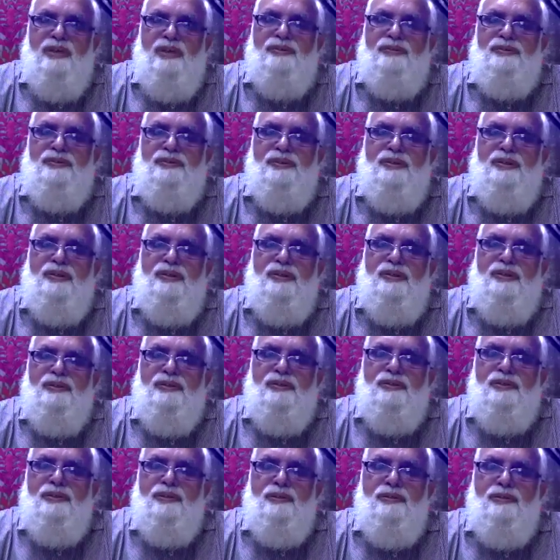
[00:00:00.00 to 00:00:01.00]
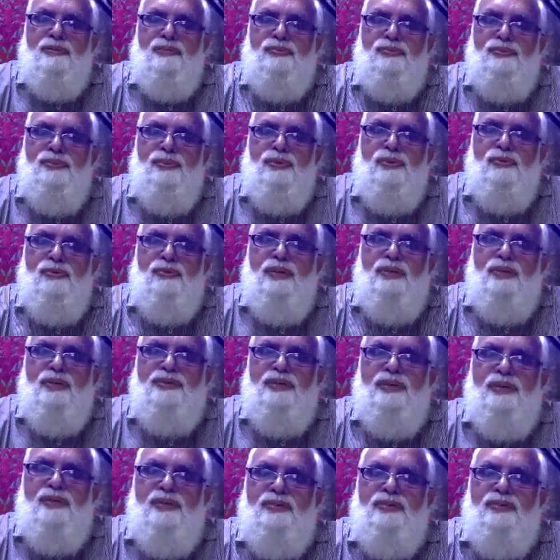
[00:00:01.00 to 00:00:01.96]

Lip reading: as few words are